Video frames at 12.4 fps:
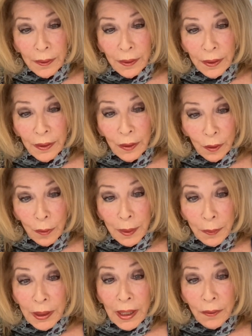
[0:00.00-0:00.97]
to be
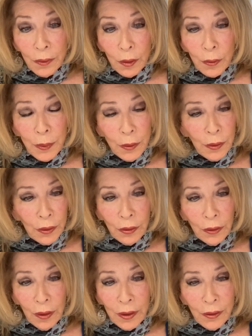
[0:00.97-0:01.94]
able to have those music
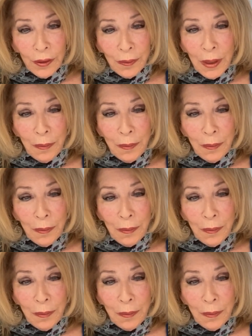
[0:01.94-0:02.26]
salons.